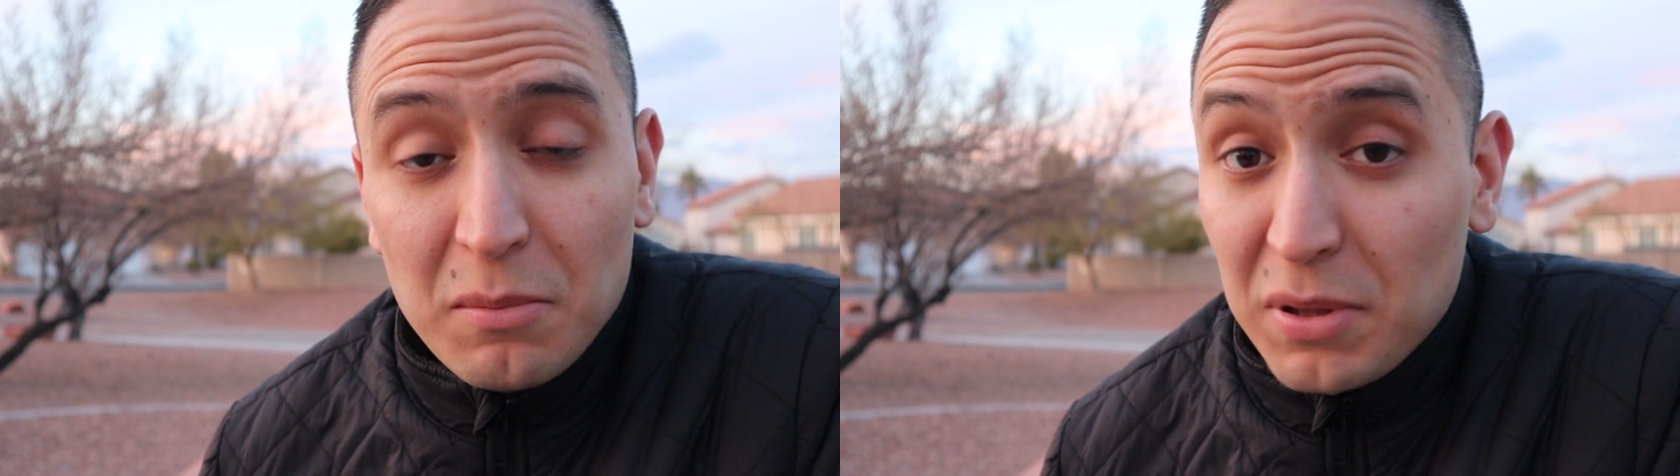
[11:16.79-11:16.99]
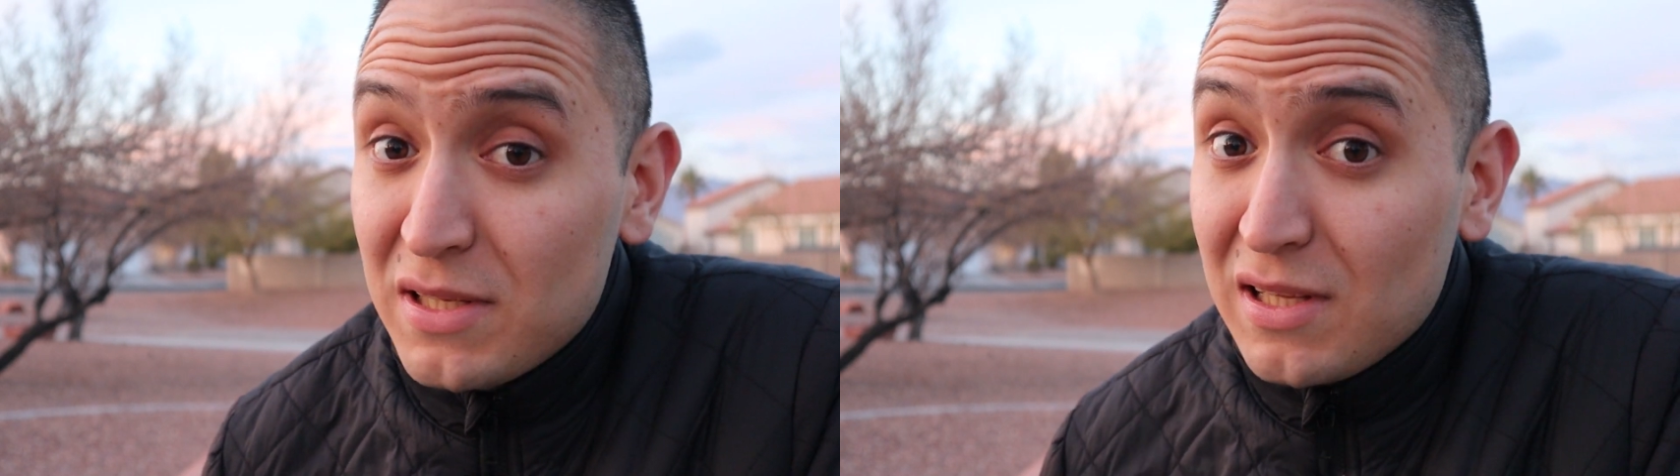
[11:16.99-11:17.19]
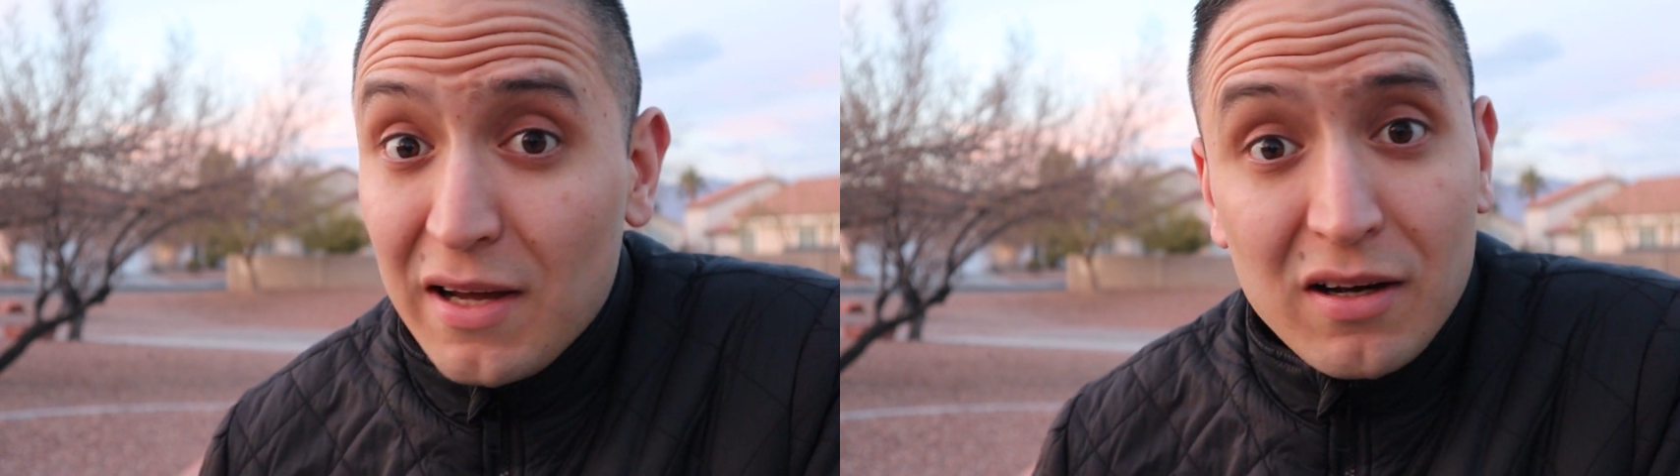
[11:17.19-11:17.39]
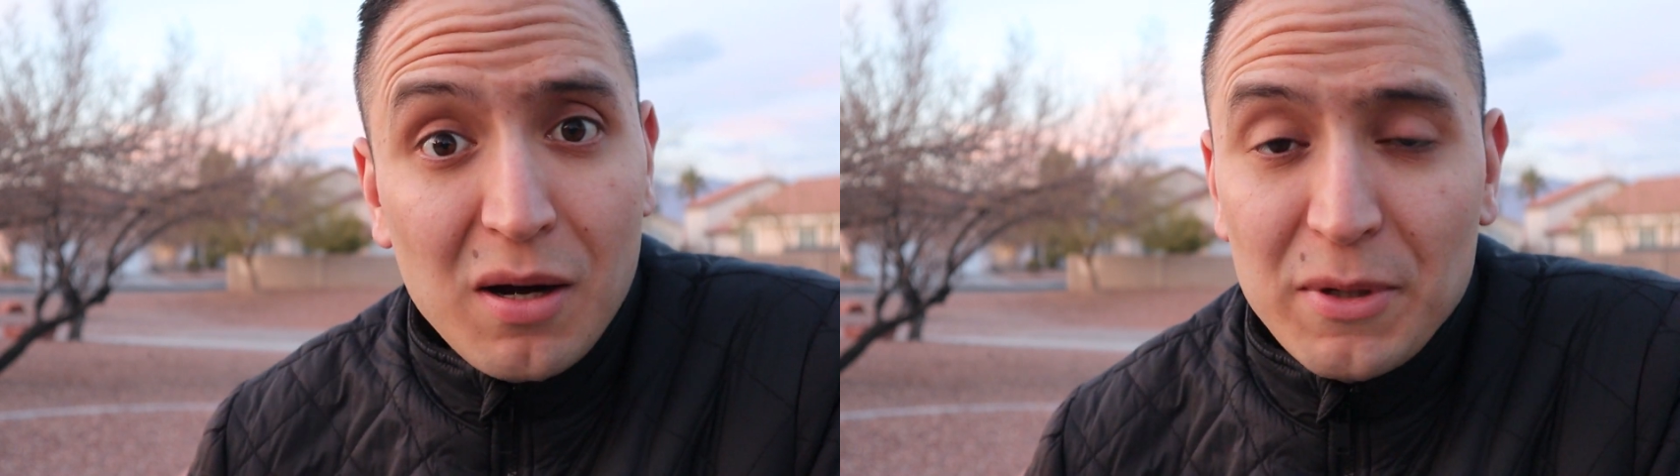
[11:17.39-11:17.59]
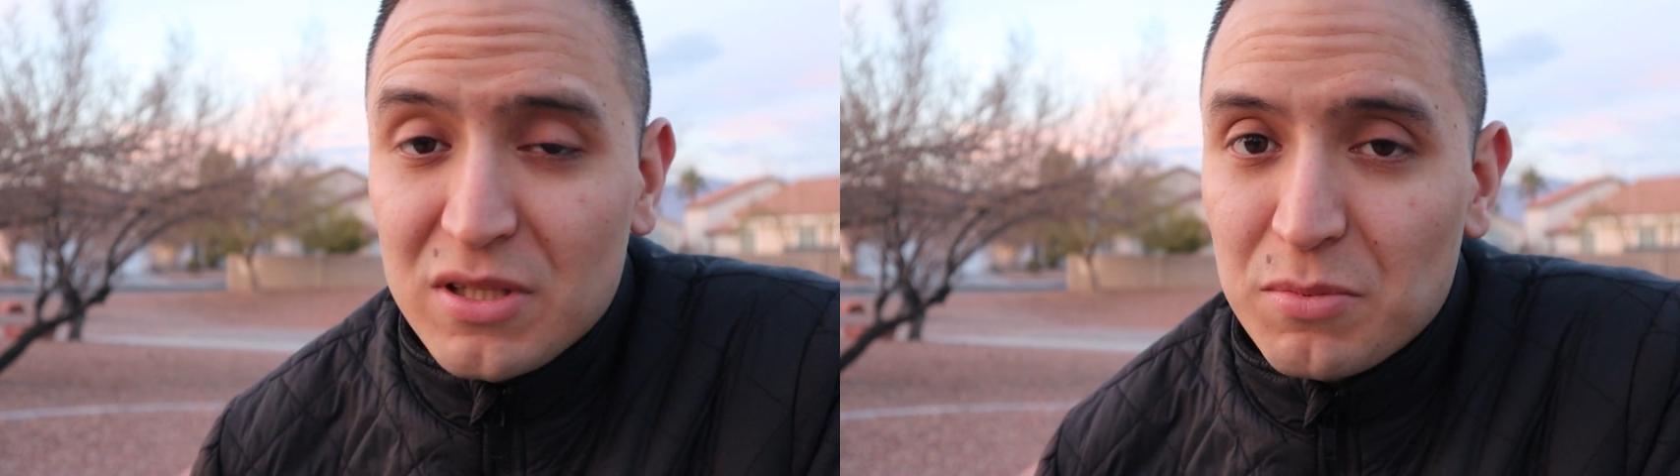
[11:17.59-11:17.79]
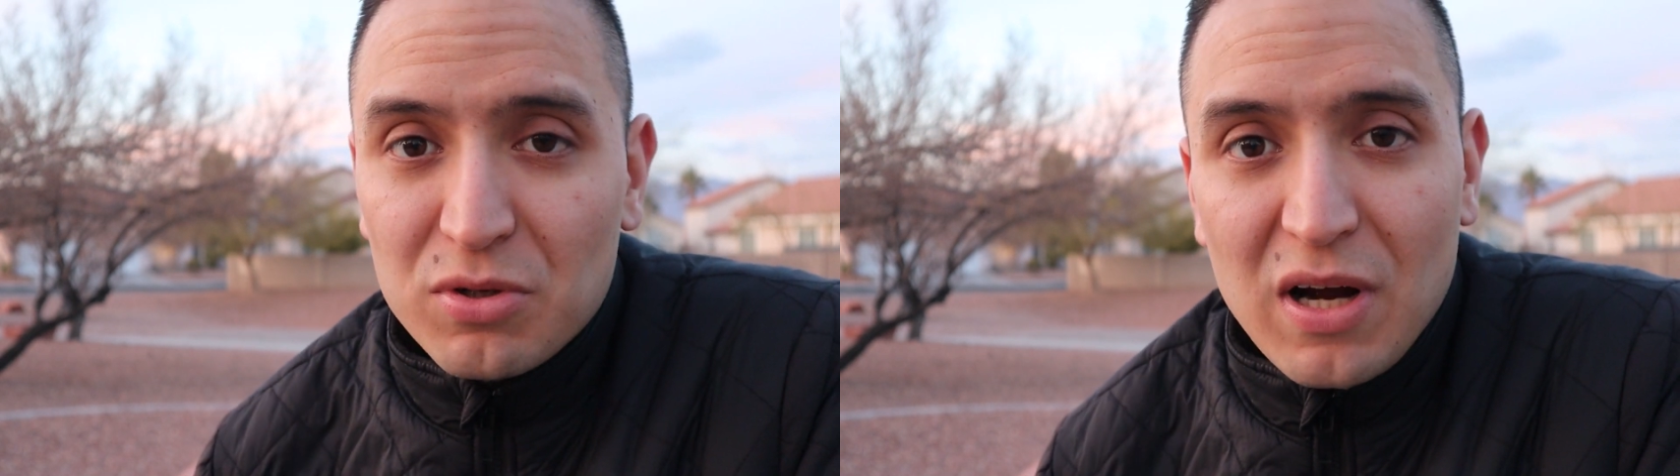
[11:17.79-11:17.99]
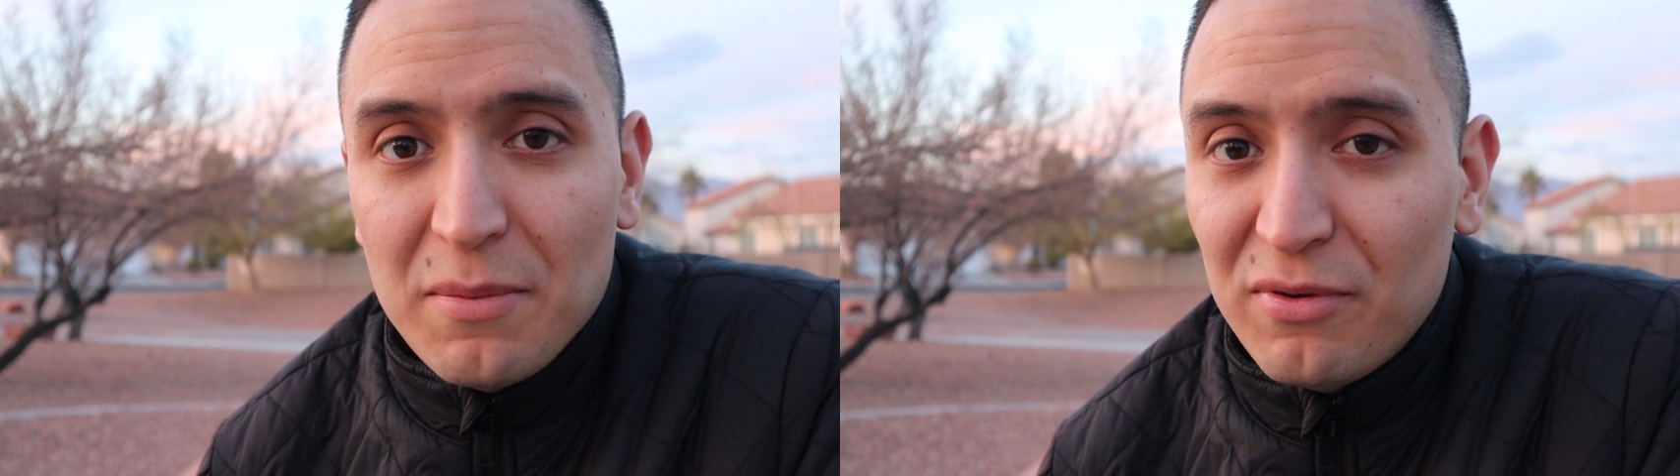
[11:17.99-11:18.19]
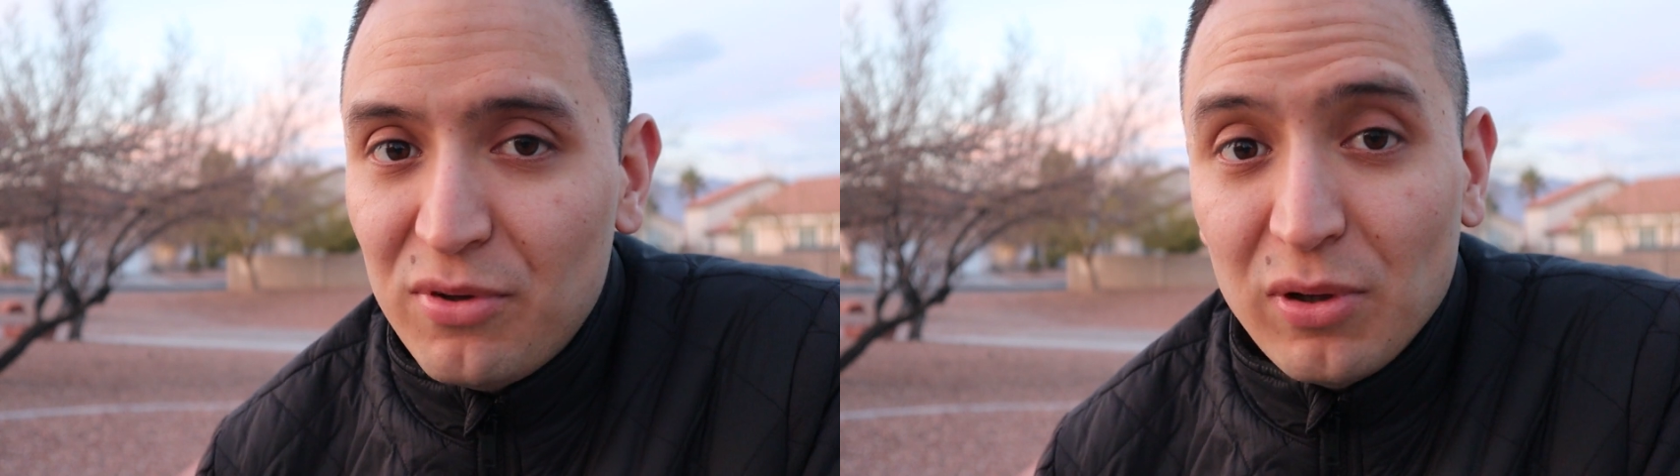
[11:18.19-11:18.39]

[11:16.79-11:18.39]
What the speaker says: Please like, comment, subscribe if